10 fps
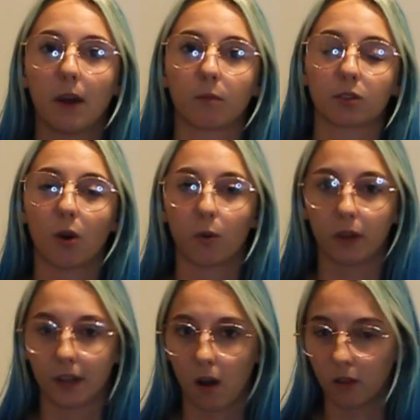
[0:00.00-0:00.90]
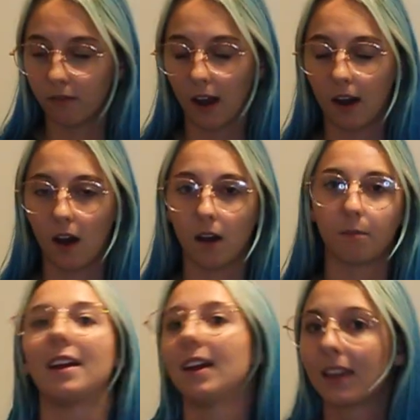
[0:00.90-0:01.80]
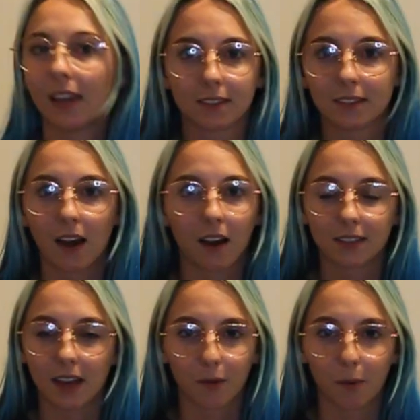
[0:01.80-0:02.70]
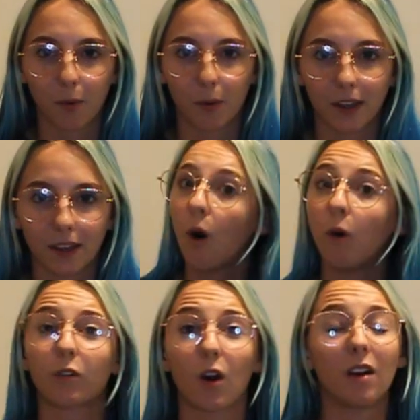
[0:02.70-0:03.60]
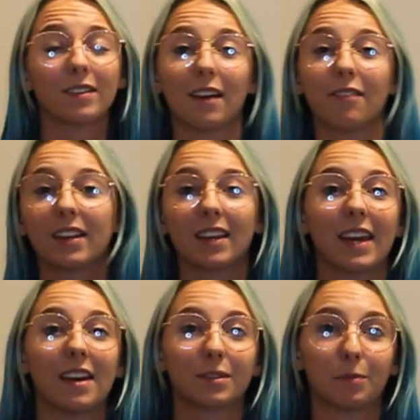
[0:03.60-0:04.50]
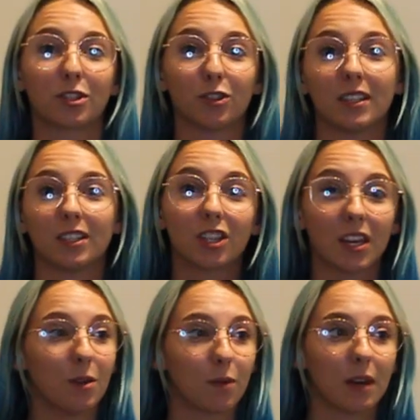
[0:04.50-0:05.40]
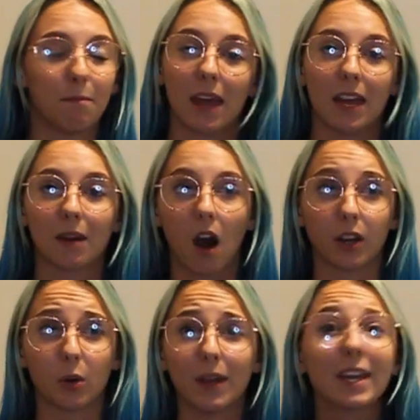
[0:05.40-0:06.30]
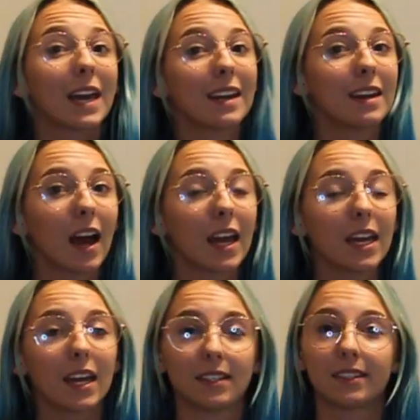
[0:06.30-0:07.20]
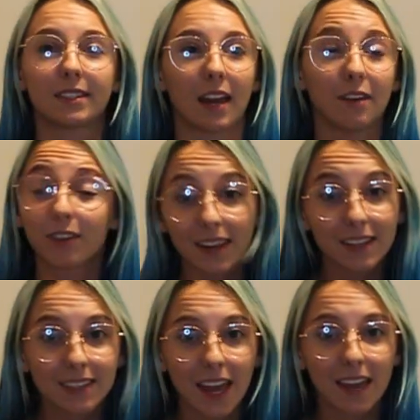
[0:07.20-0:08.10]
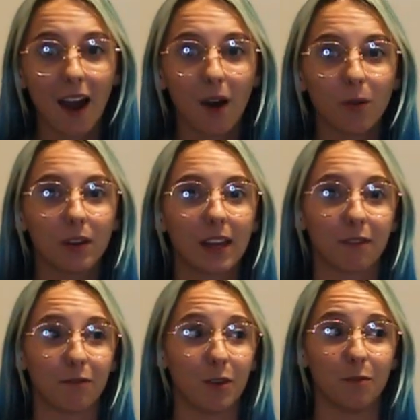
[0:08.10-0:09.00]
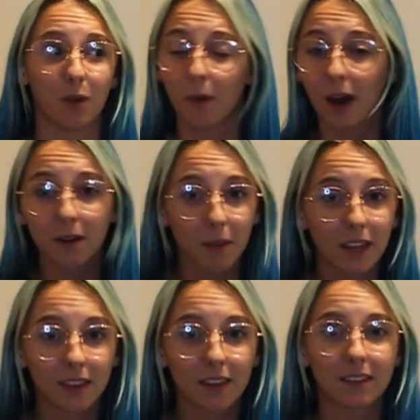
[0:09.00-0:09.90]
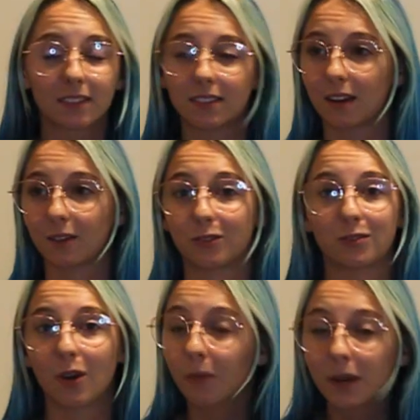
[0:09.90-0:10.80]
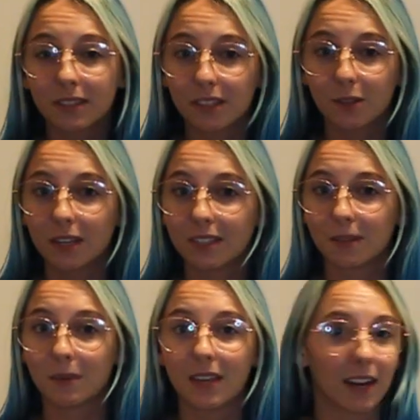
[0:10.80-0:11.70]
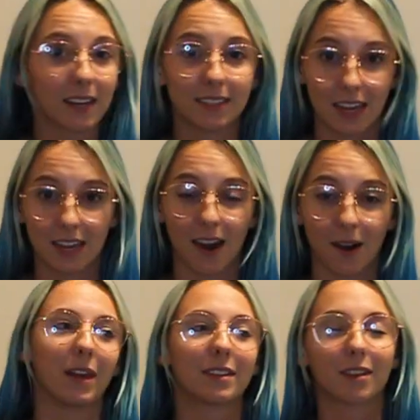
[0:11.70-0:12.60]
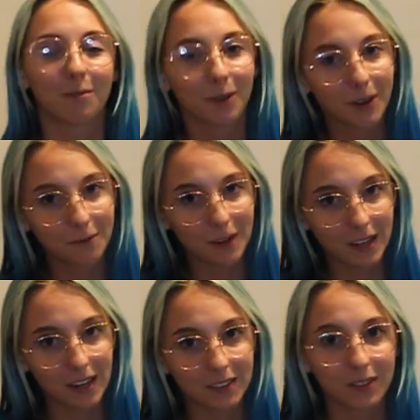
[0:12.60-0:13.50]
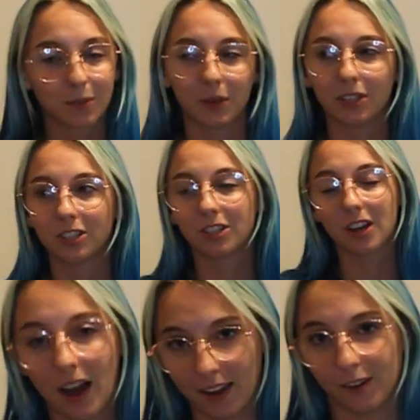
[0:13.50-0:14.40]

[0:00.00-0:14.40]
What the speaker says: and we're totaling all of that up, it gets knocked down a point. Overall, definitely a special dish that you can make on a weekend night instead of getting takeout. If you know how to make this, there's no reason you need to be getting takeout except for convenience, which I